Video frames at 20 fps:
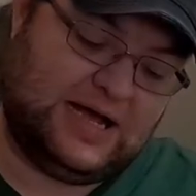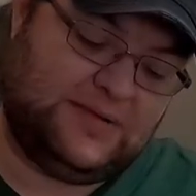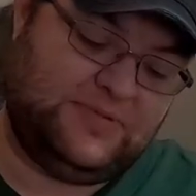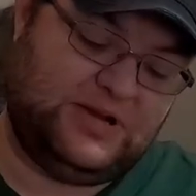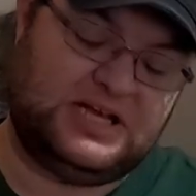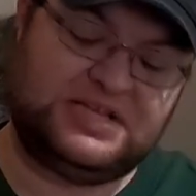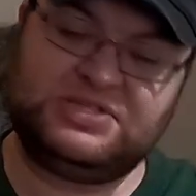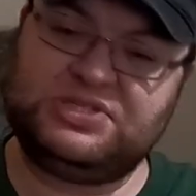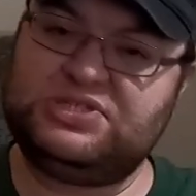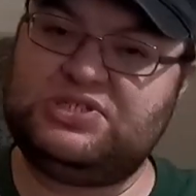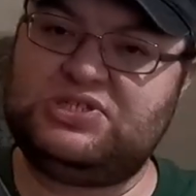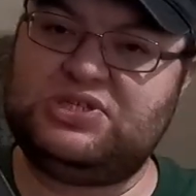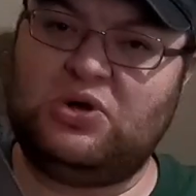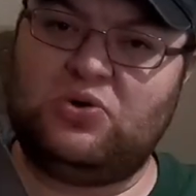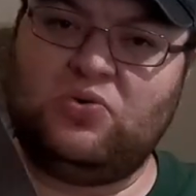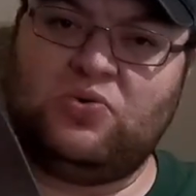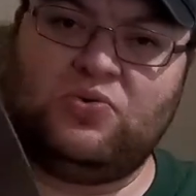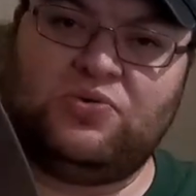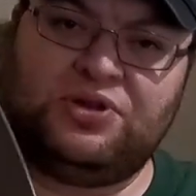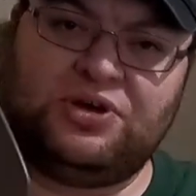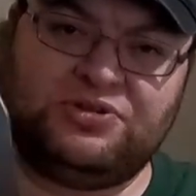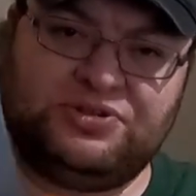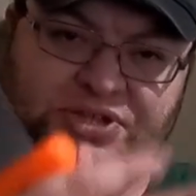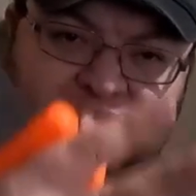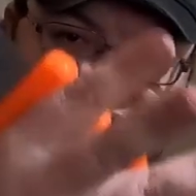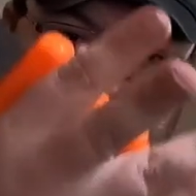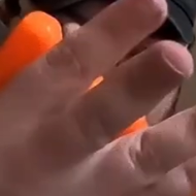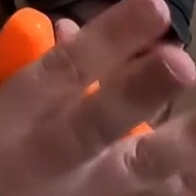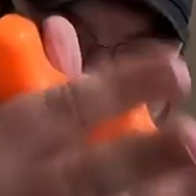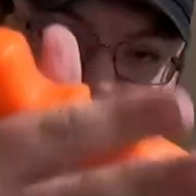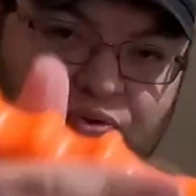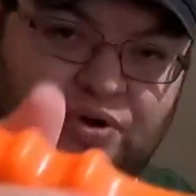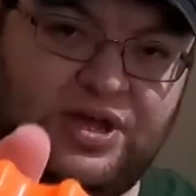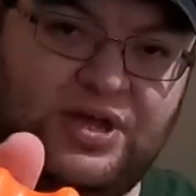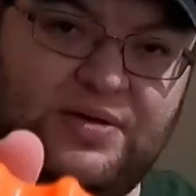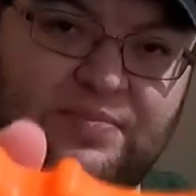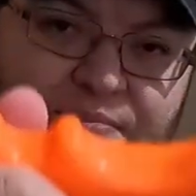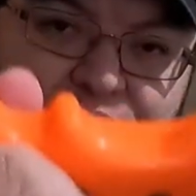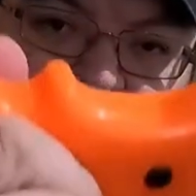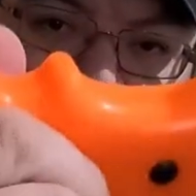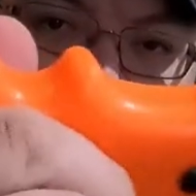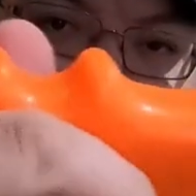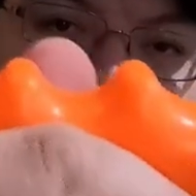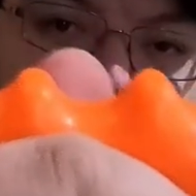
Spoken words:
not sold on this grip.